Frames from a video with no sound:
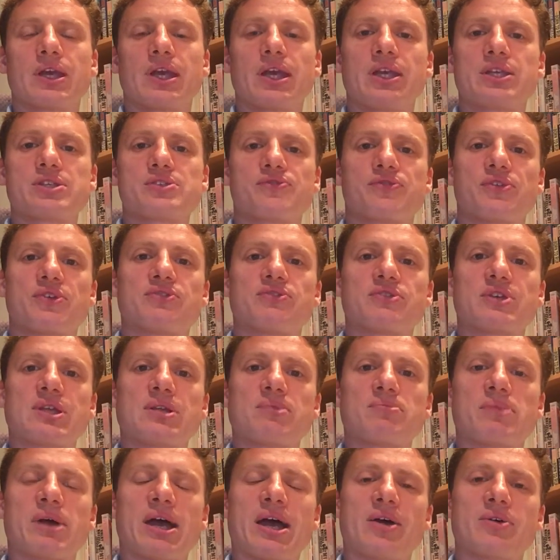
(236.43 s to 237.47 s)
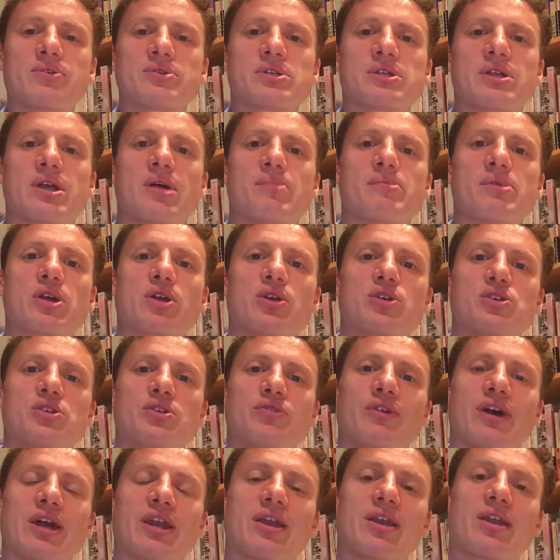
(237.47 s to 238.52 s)
It's £15 now because
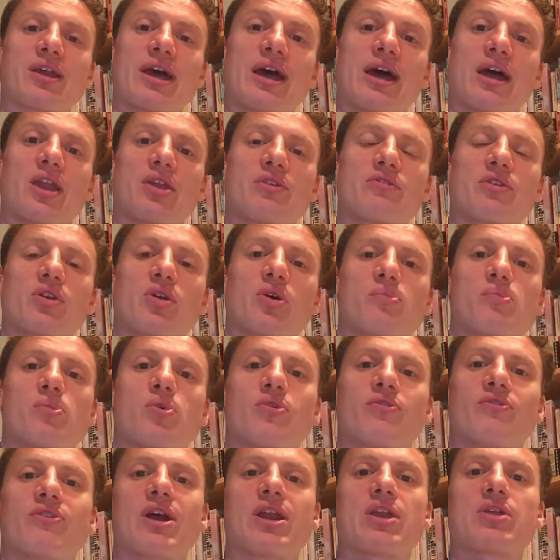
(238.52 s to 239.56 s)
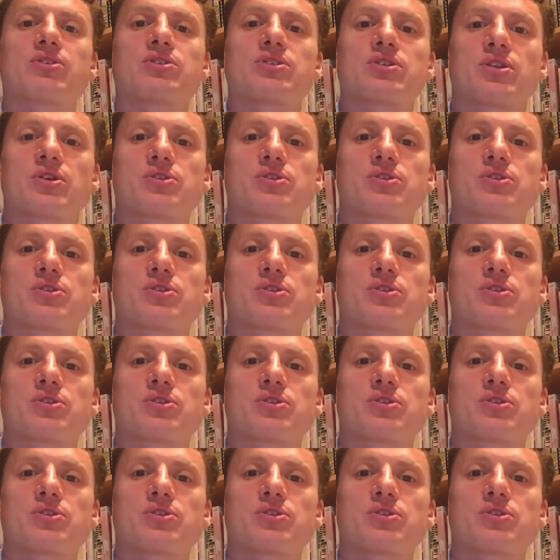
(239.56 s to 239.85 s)
you've added a hell of a lot more value to